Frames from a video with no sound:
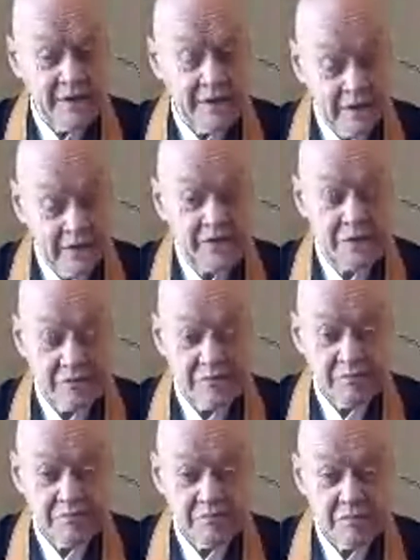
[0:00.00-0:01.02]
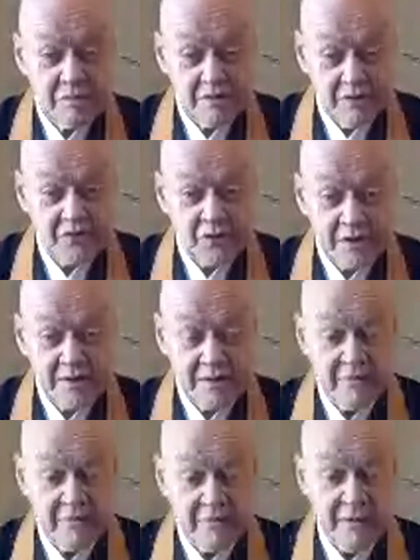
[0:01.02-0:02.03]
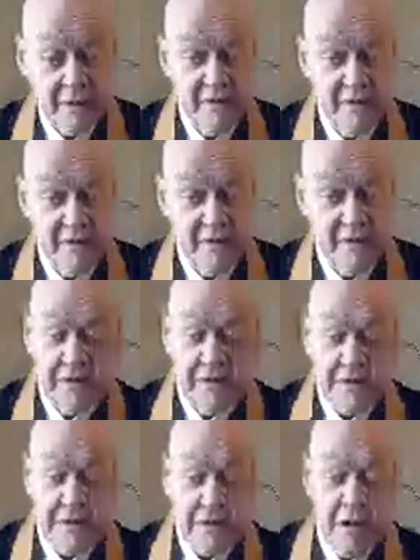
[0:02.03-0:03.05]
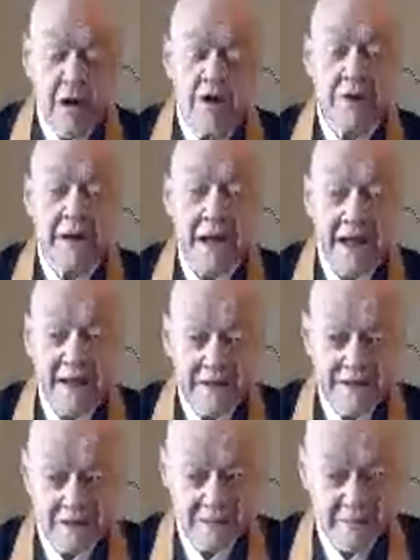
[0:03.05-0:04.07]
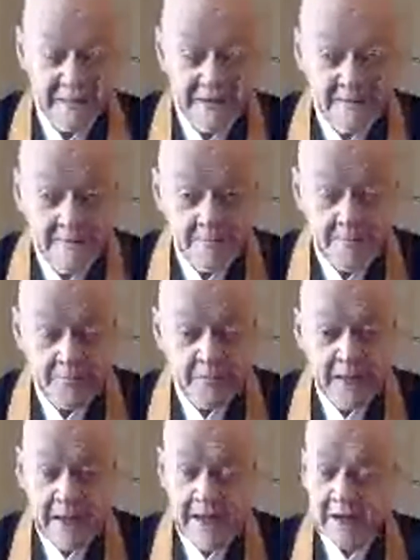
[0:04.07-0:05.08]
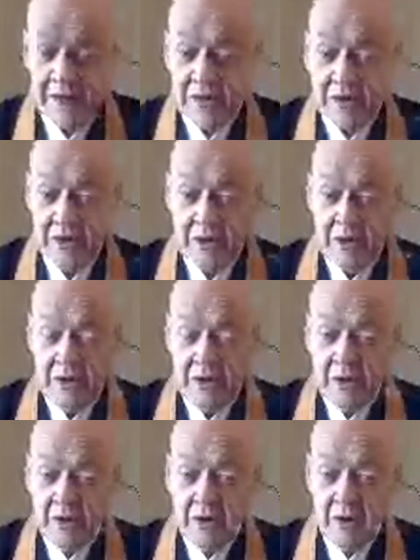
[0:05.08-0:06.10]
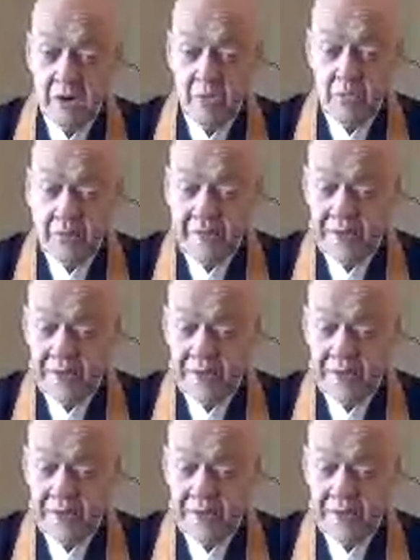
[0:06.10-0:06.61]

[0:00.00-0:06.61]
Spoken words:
that is destructive and harmful and unkind. And when